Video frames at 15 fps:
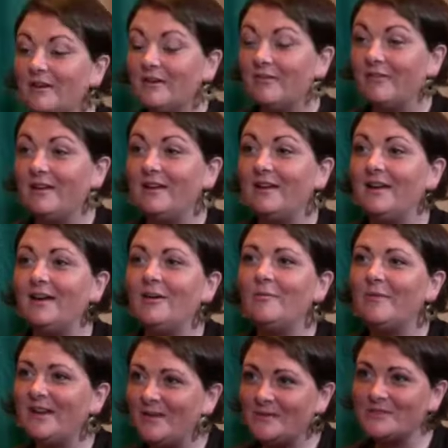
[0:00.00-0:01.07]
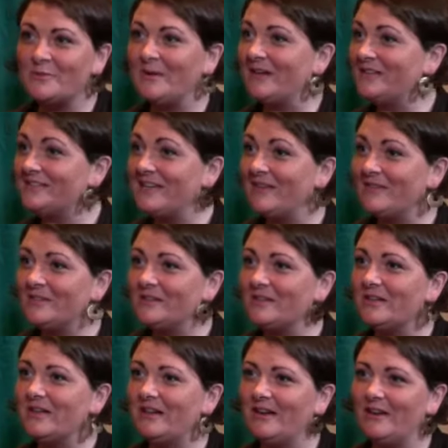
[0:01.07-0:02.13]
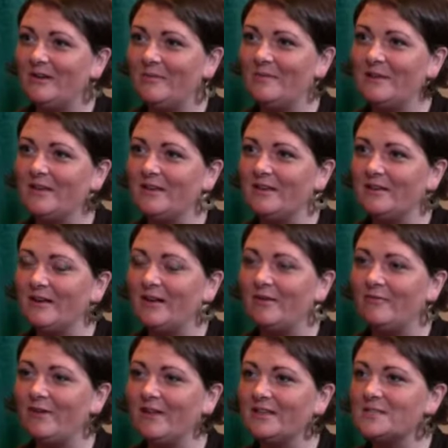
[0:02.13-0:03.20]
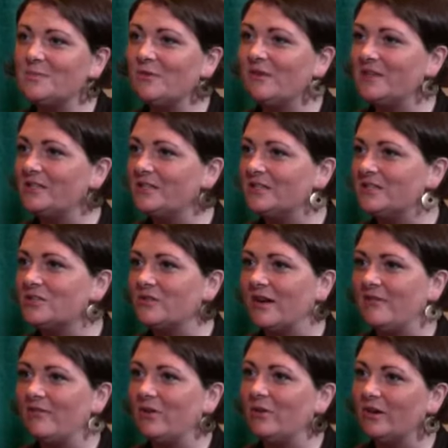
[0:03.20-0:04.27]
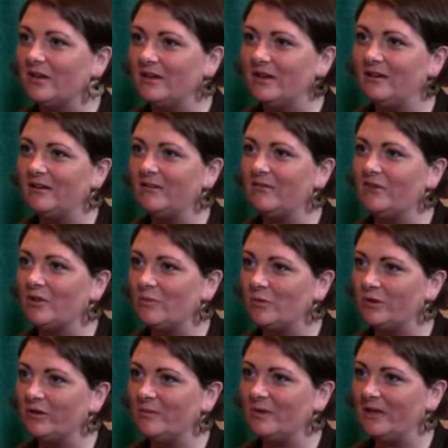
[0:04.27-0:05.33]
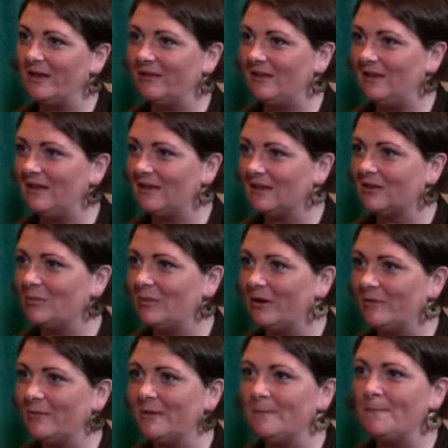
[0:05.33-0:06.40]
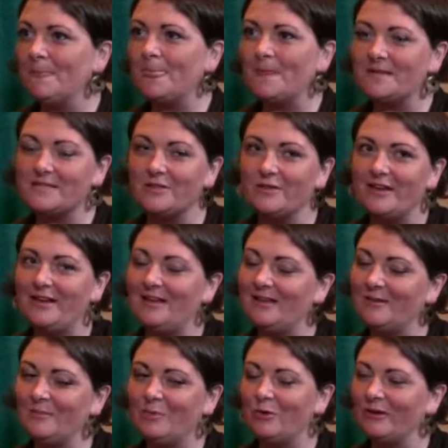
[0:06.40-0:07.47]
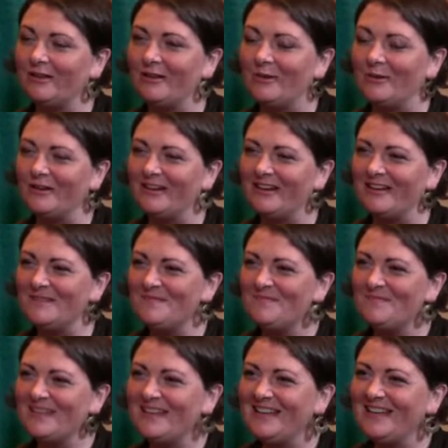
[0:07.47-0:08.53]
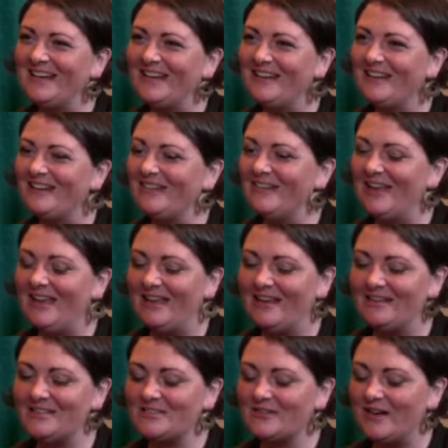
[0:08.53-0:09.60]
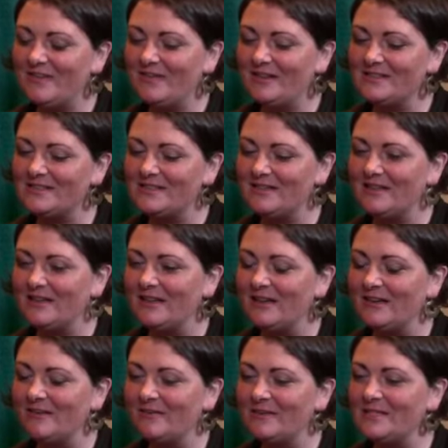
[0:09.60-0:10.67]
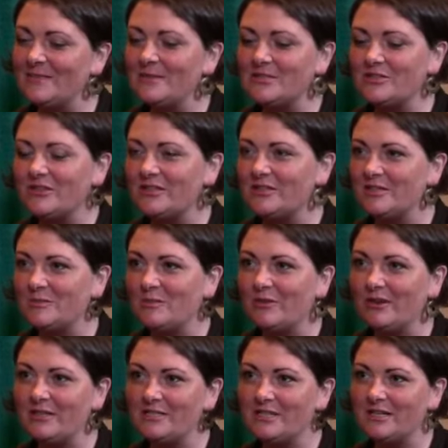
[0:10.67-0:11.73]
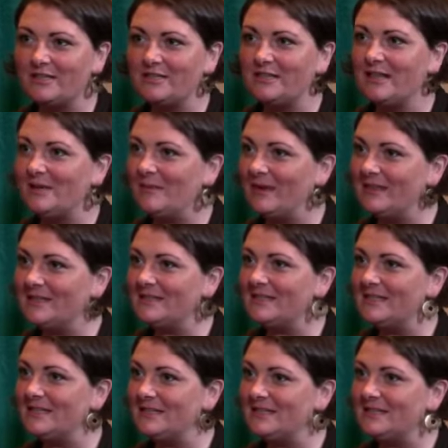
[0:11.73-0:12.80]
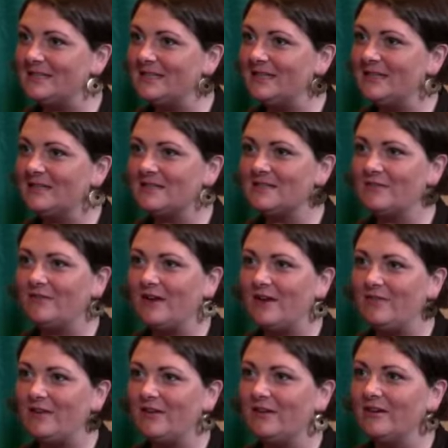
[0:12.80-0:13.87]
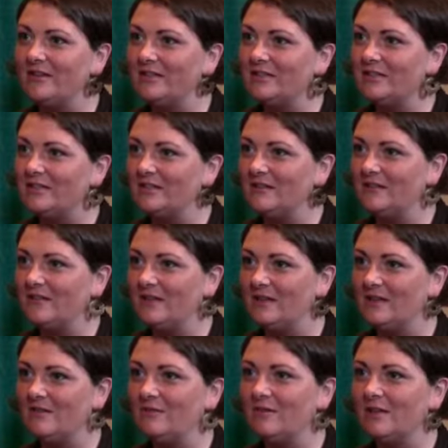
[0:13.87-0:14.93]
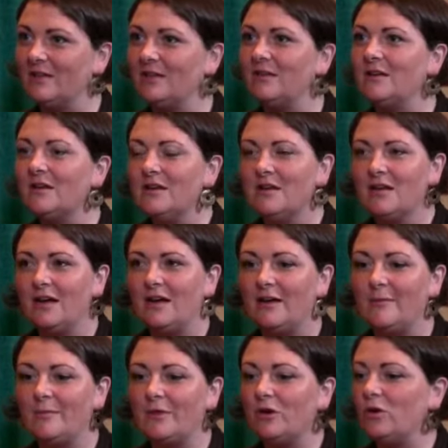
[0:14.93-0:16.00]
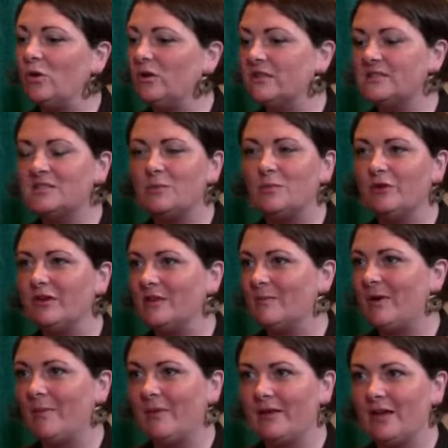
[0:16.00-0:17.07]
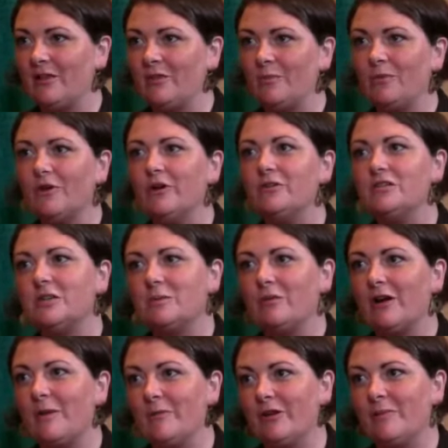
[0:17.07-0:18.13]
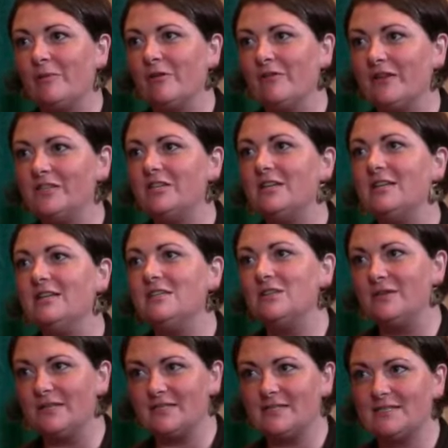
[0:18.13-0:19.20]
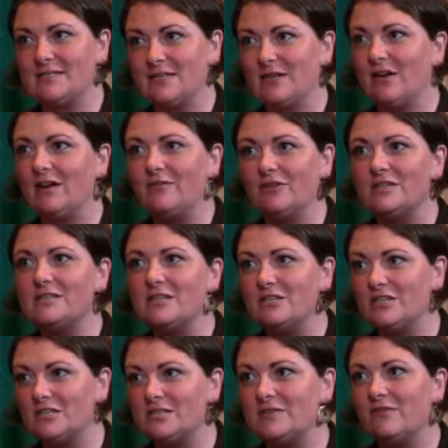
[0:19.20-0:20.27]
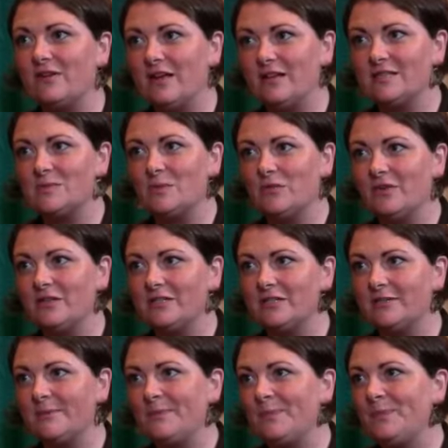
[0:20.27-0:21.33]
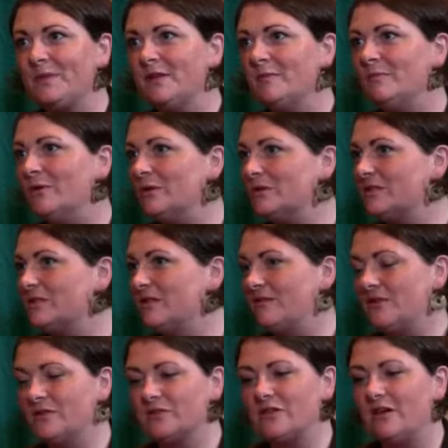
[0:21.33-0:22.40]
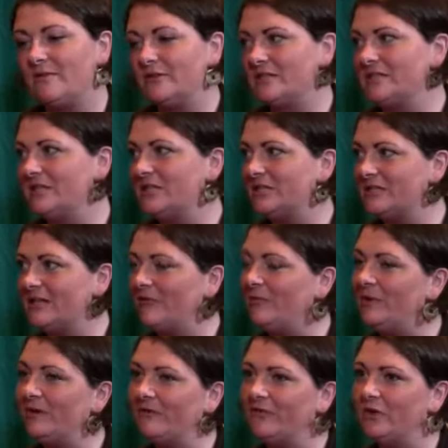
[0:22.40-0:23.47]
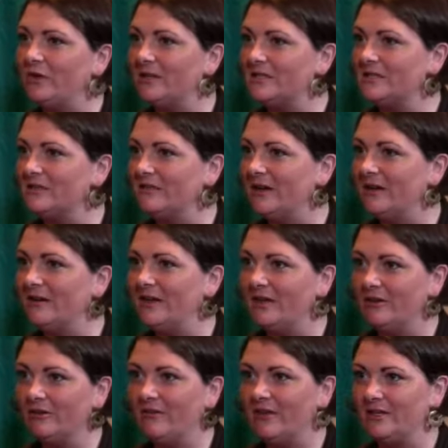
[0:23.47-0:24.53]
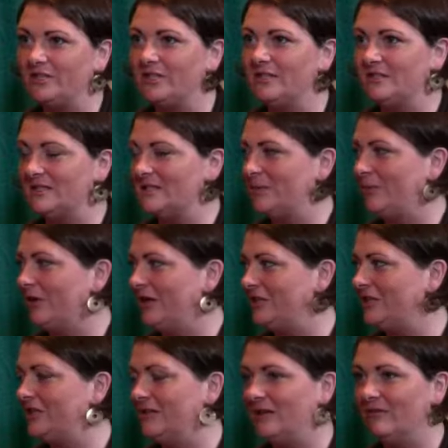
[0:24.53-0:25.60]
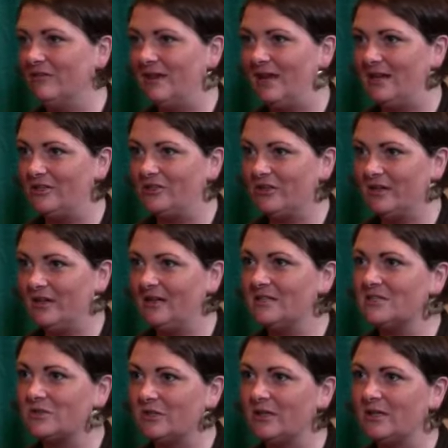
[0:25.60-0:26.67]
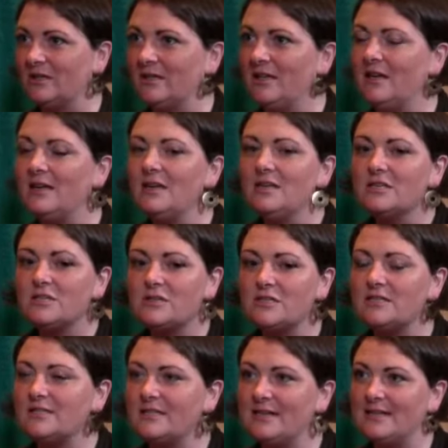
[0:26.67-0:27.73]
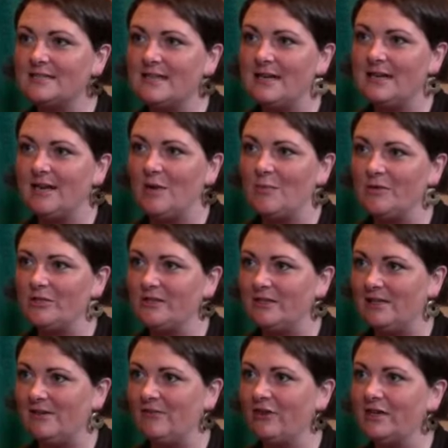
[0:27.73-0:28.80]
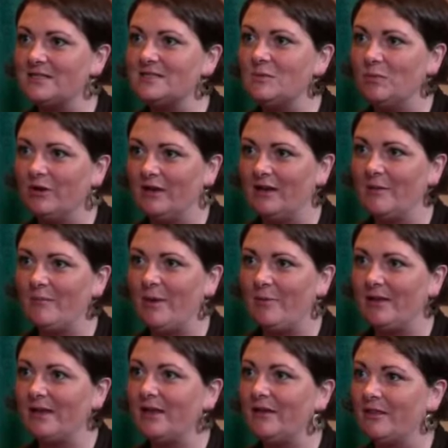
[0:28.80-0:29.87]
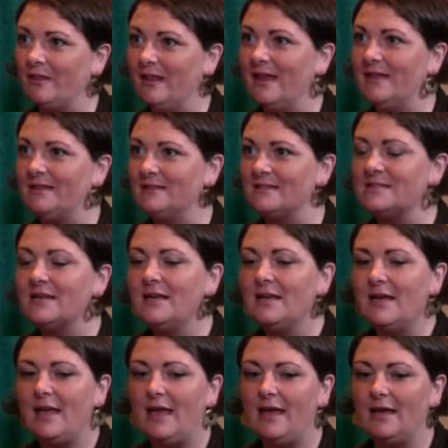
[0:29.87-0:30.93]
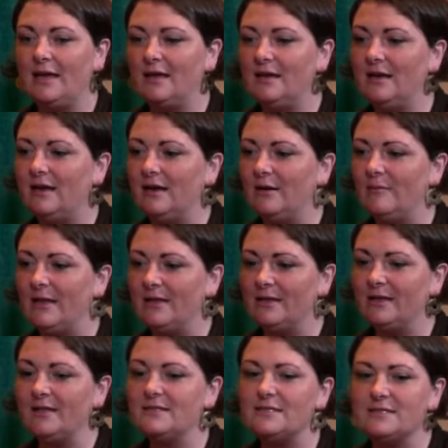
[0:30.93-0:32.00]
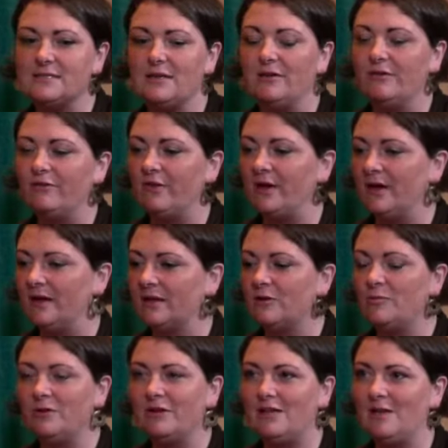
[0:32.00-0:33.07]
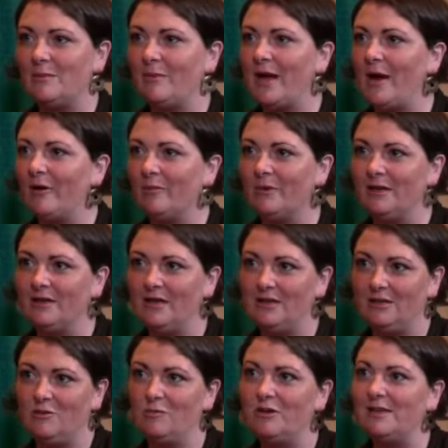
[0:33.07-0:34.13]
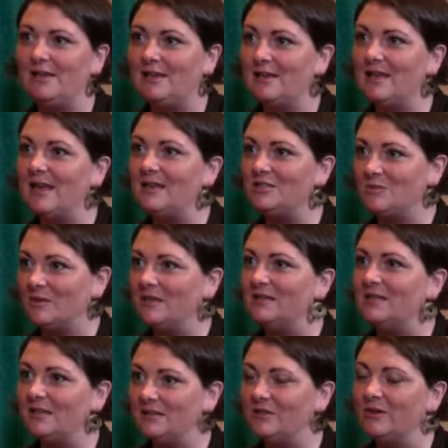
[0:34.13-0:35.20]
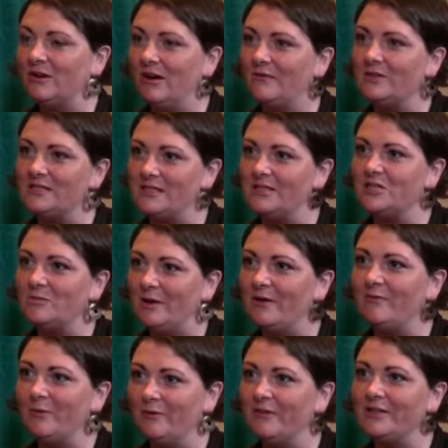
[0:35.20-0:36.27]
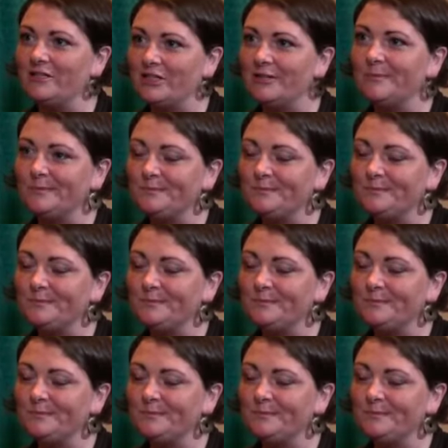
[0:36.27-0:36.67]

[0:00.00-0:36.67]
Great. My name is Rebecca Stavengord, and I'm the Violence Prevention Strive Coordinator for the Multnomah County Health Department that's located in Portland, Oregon. And Strive is a demonstration project led by the CDC. It's a 5-year initiative that really, the goal is to bring the public health approach and primary prevention into existing conversations of violence prevention. Most of those conversations have been focused around intervention, suppression, and reentry historically. So this is an exciting opportunity for us to bring a public health lens and lenses of community empowerment and community engagement into a conversation about prevention.